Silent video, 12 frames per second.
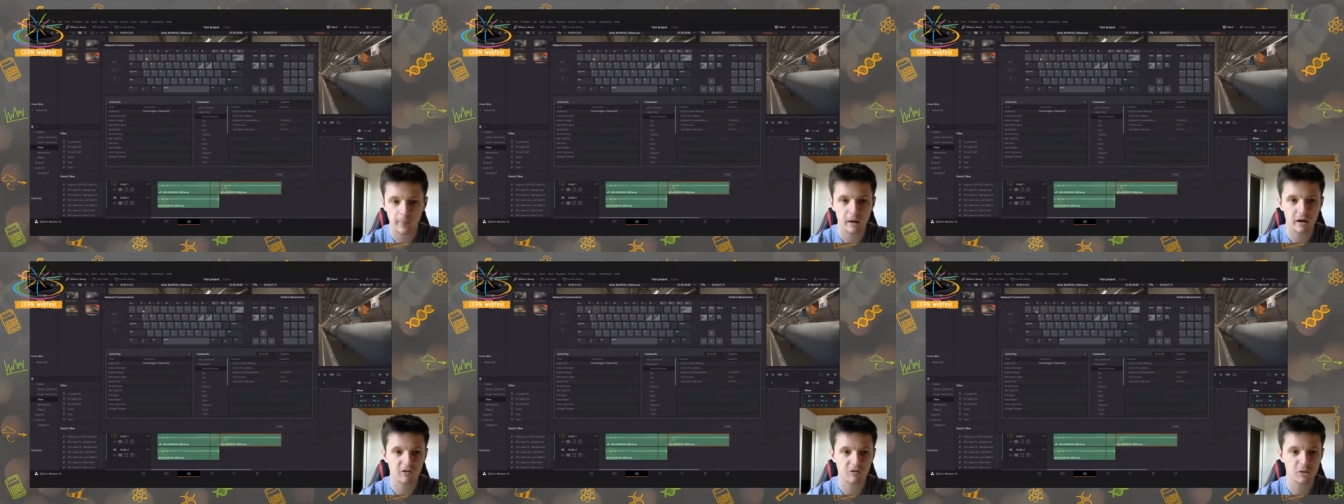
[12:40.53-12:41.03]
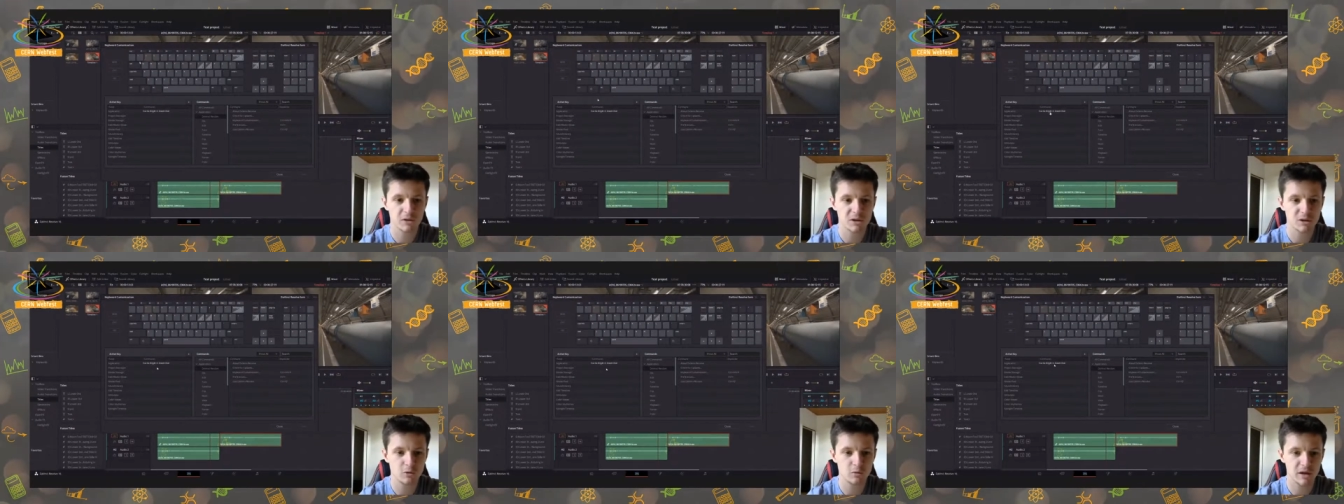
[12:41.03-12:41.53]
I have put
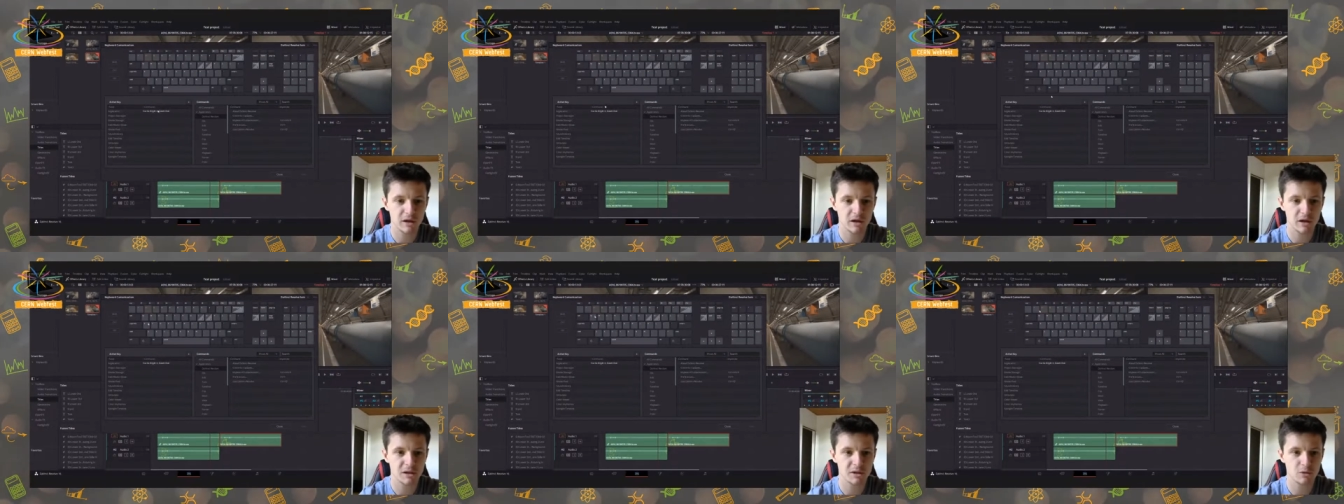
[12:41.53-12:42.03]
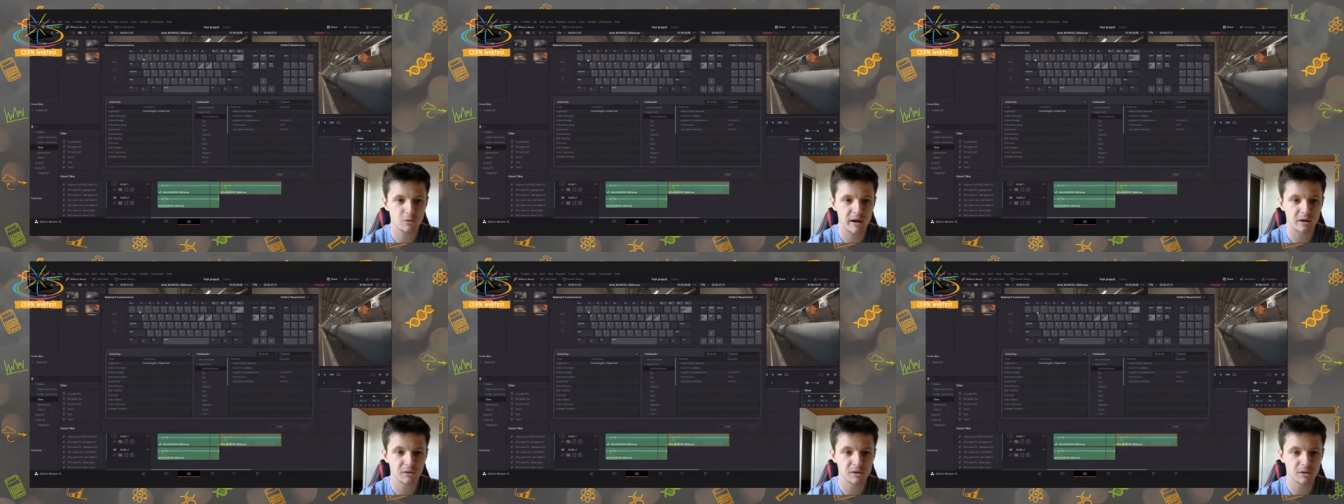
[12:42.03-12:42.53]
zoom in and zoom
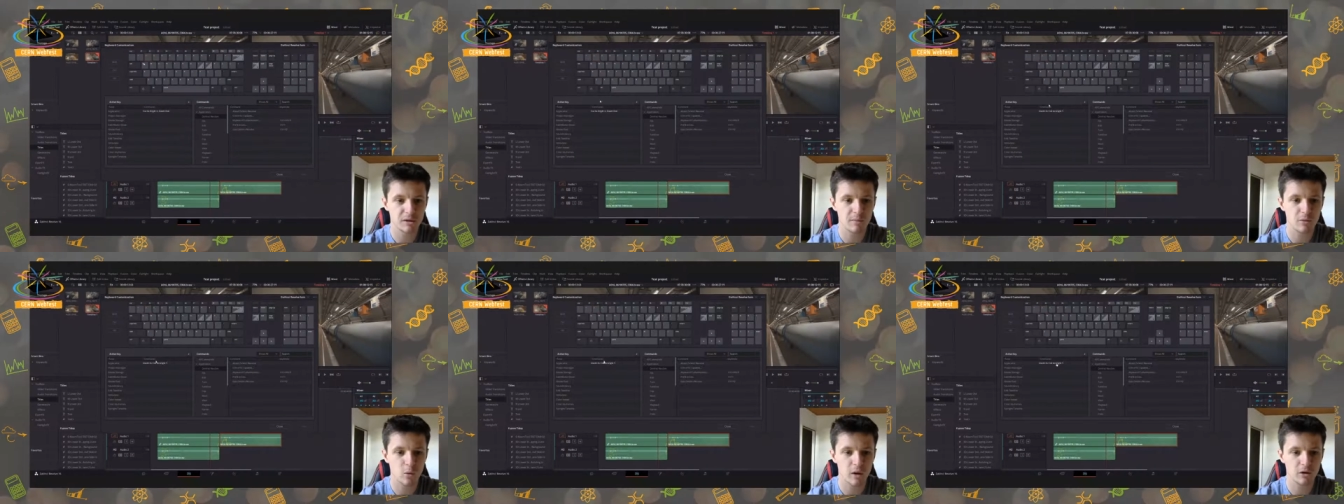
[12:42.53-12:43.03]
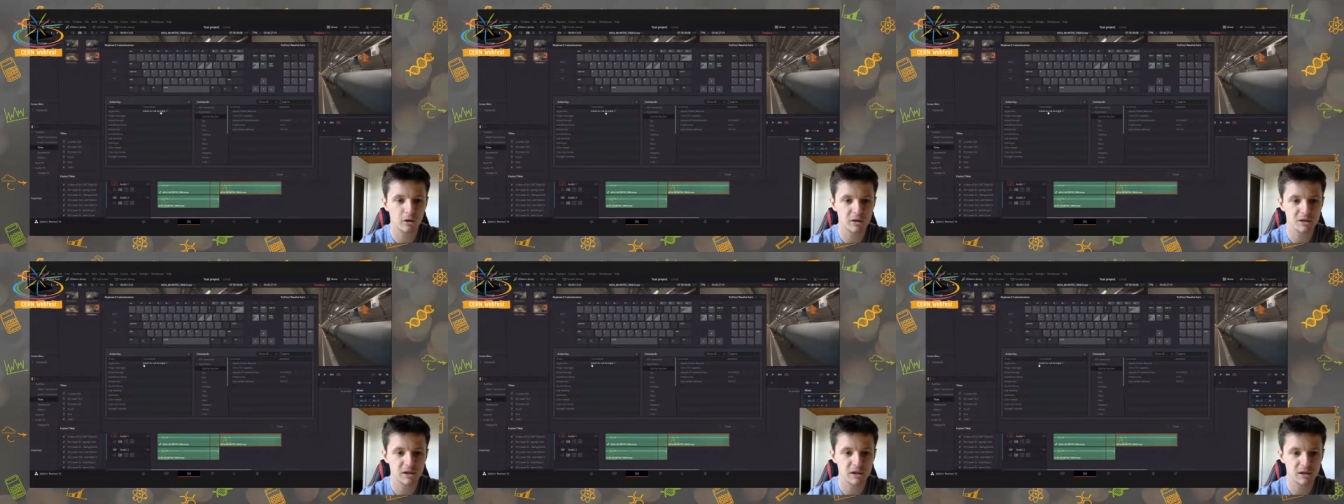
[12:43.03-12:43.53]
out. On number one, you
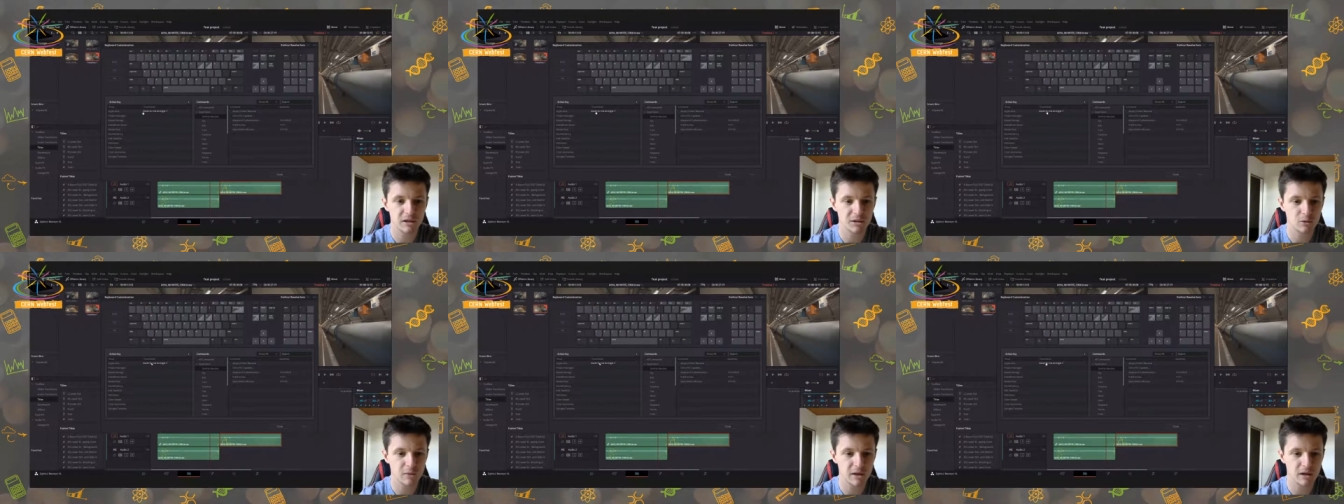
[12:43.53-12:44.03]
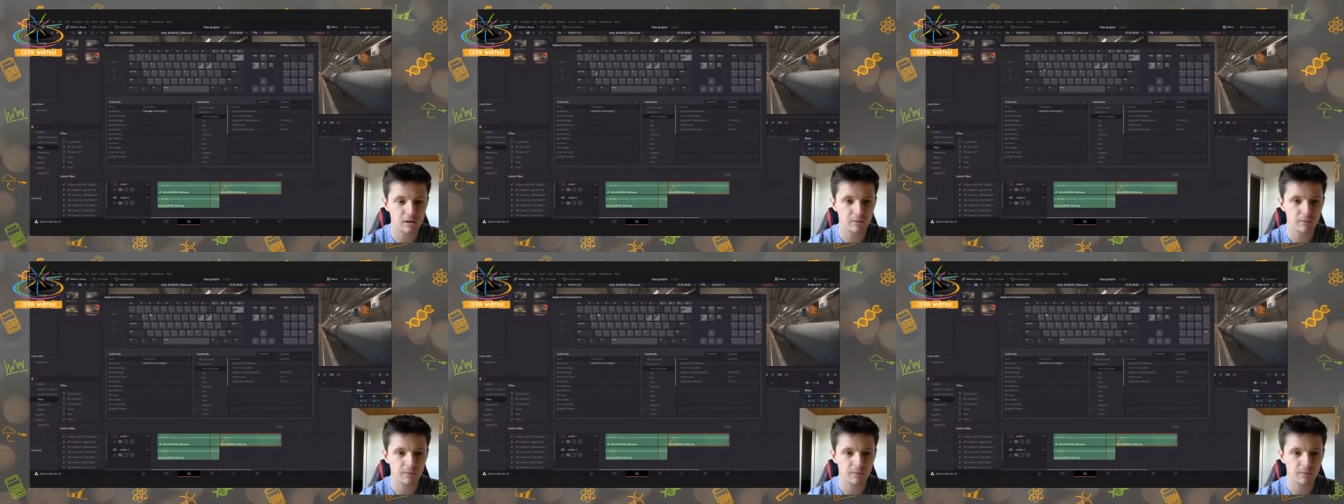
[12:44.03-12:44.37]
can see zoom in.